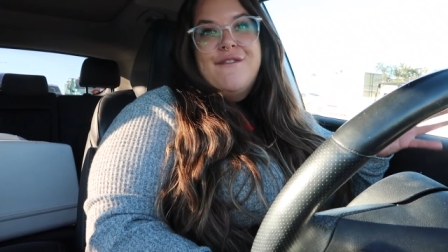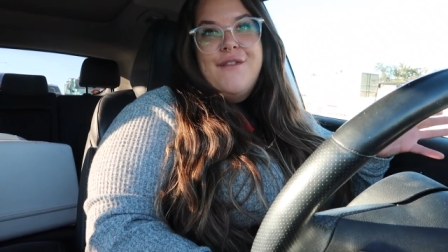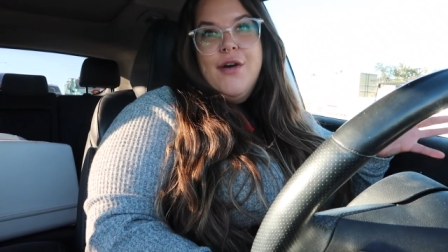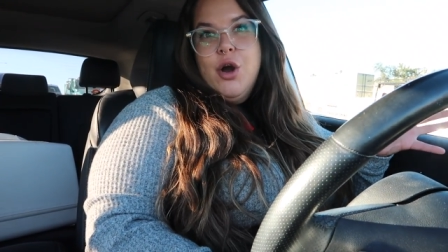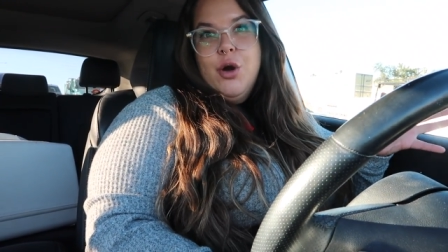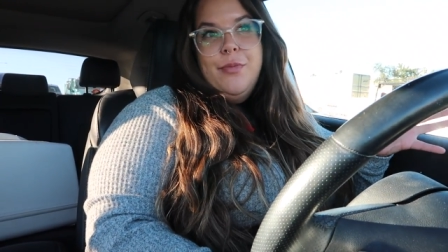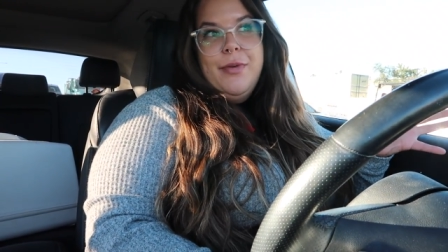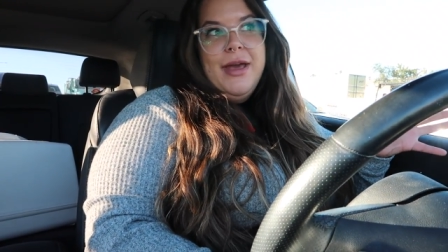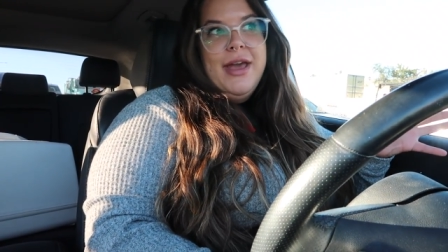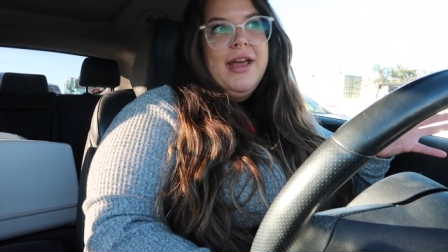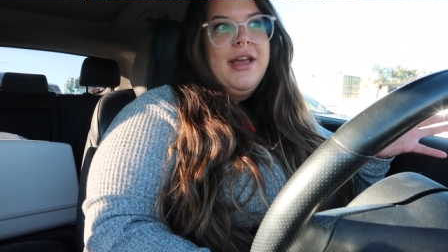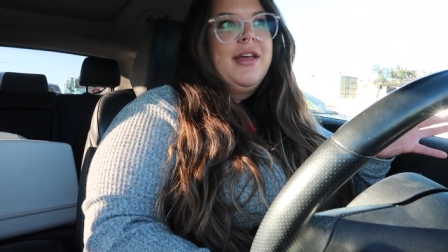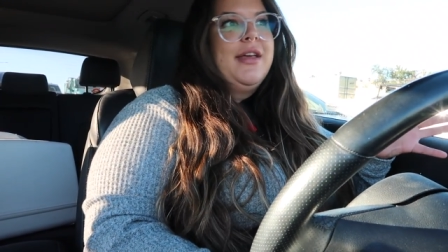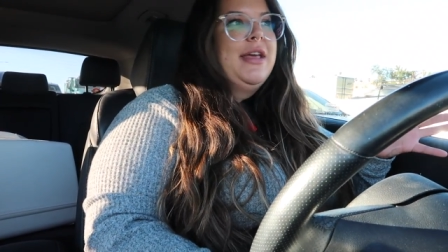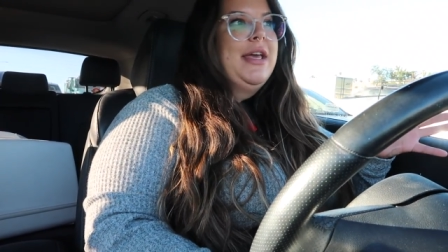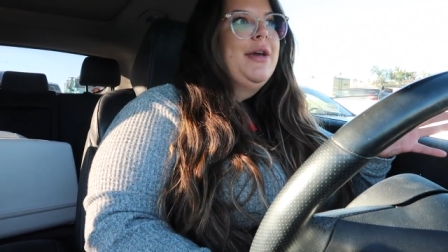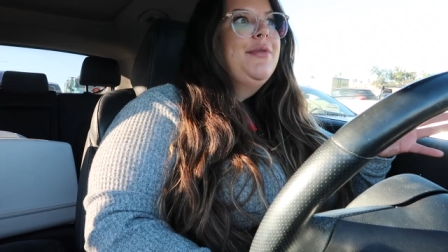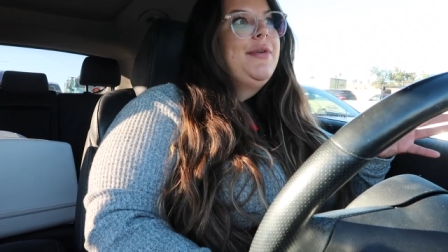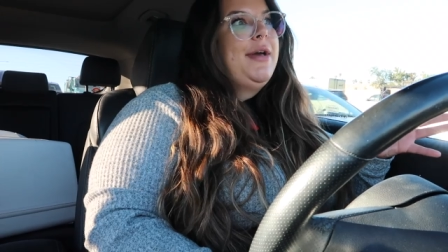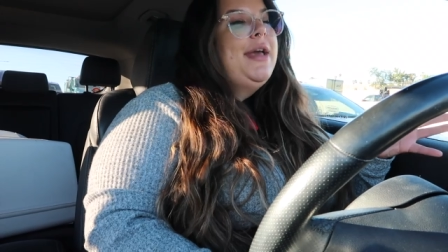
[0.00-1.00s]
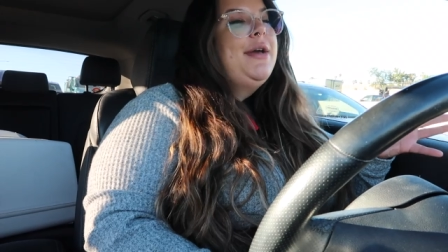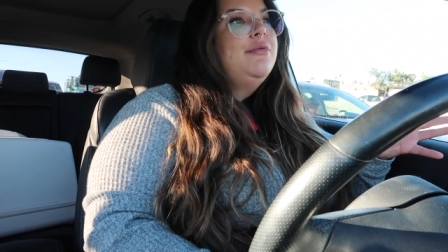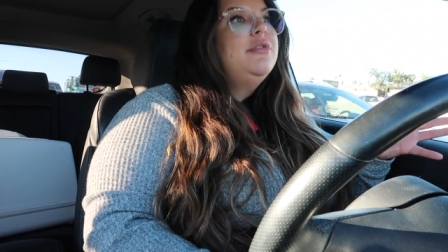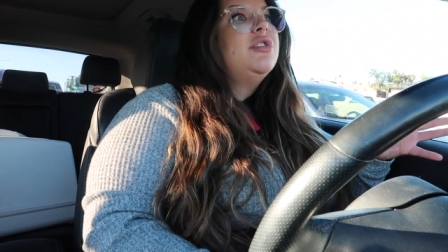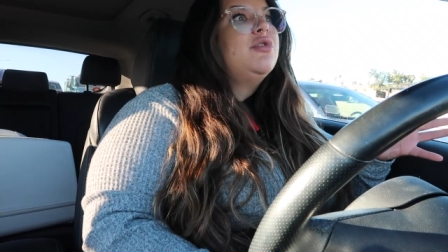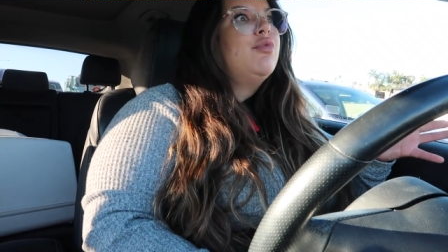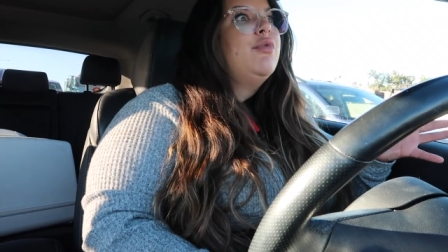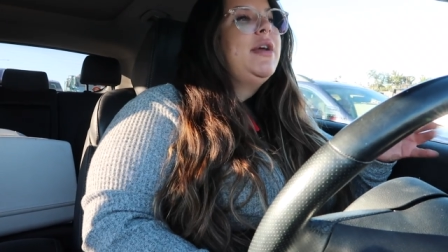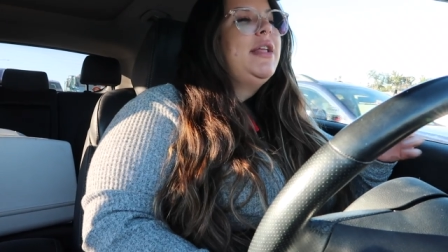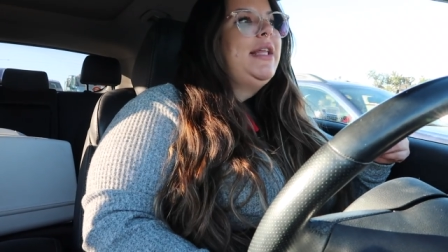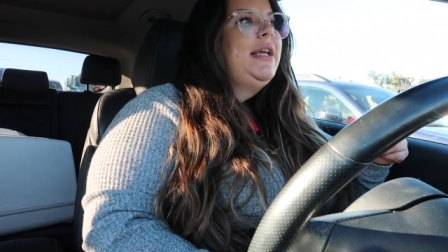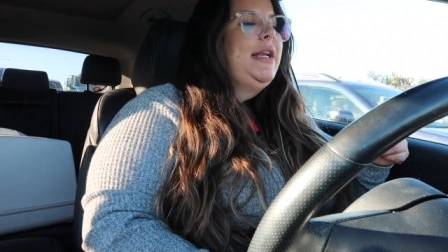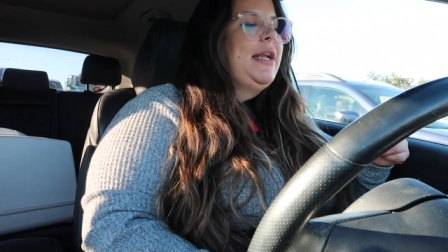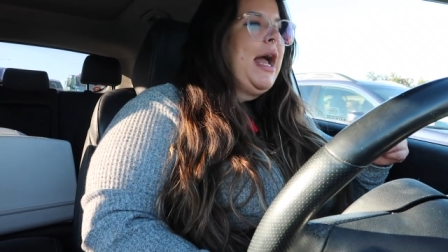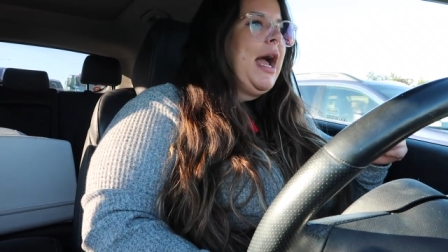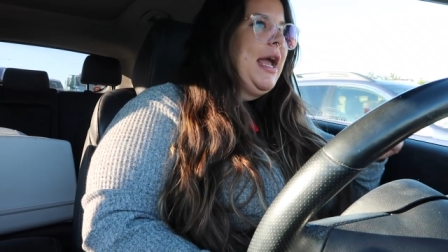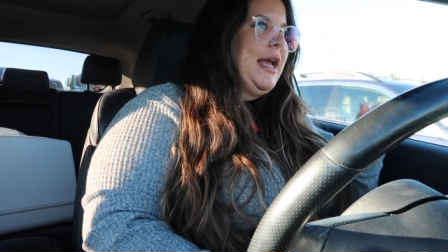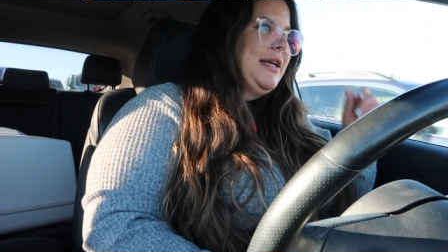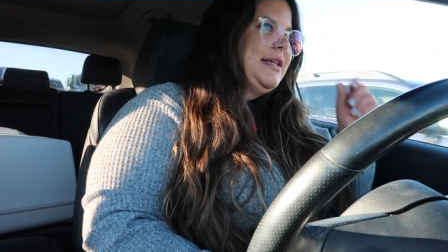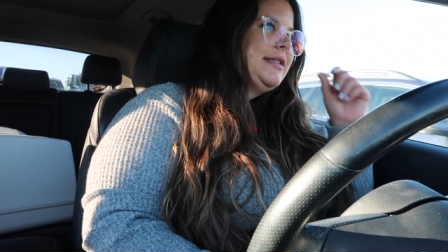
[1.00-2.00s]
phobic it, it was really
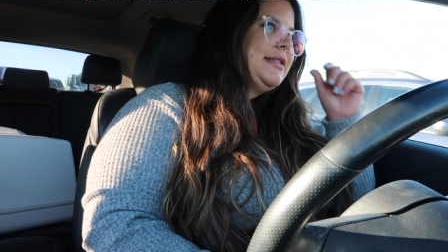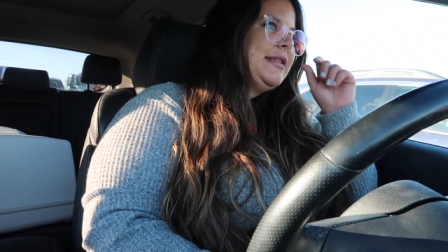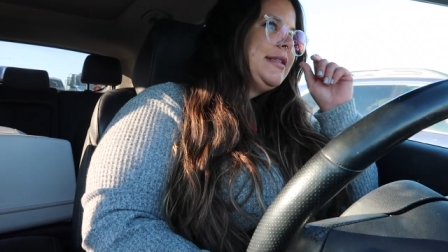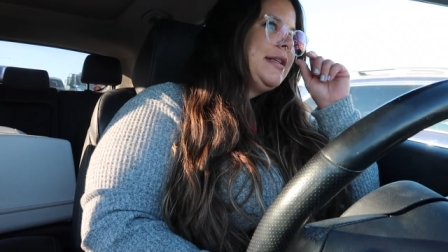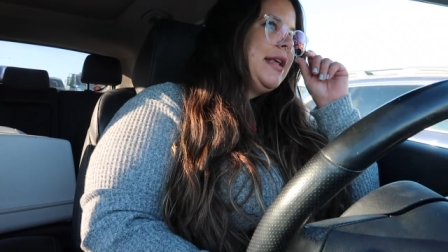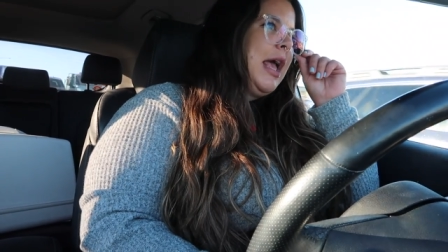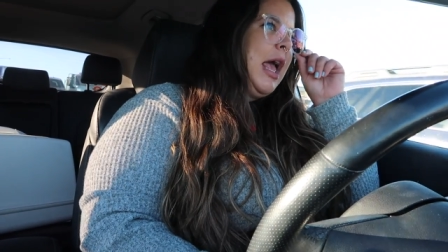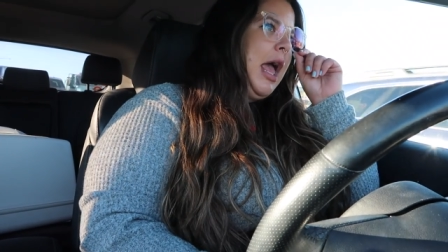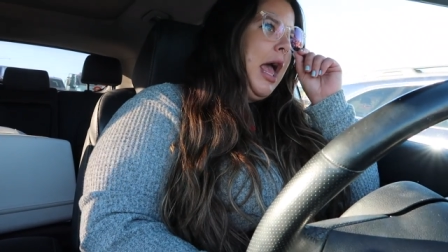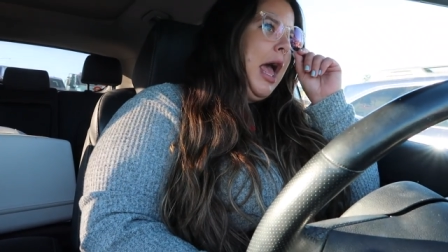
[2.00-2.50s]
nice